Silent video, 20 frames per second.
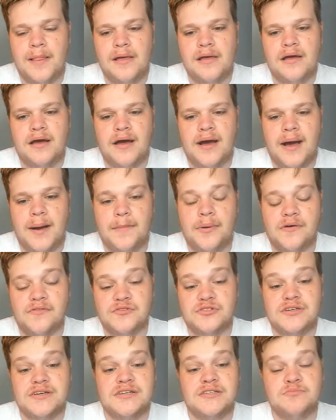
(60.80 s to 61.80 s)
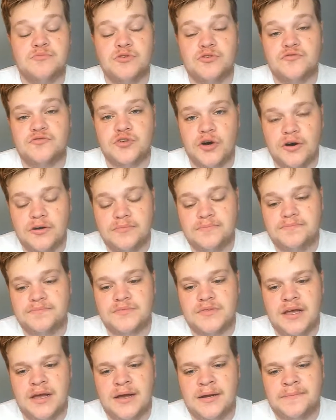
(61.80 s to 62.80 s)
but obviously he's moved on.
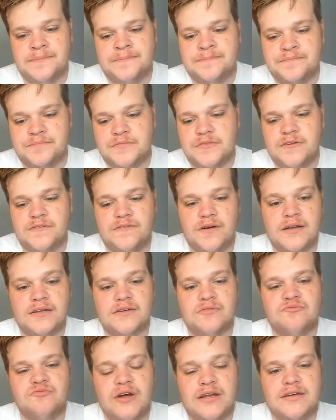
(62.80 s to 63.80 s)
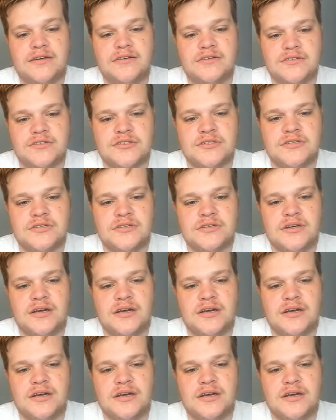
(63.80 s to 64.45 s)
Finding renders